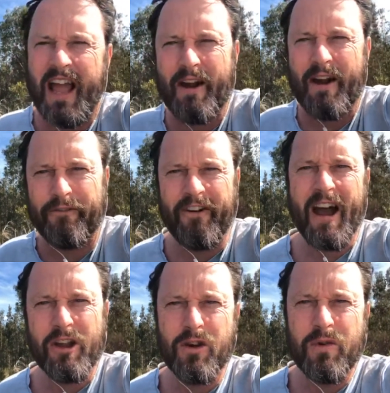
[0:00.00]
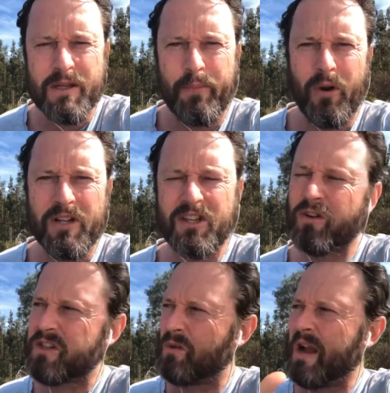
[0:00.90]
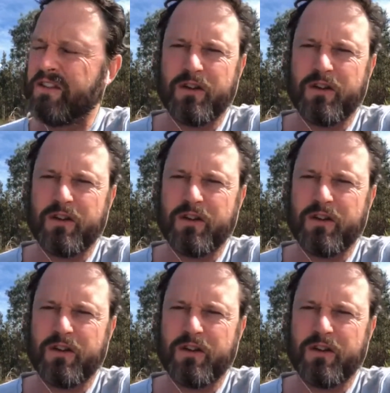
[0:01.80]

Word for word: our value as a person onto our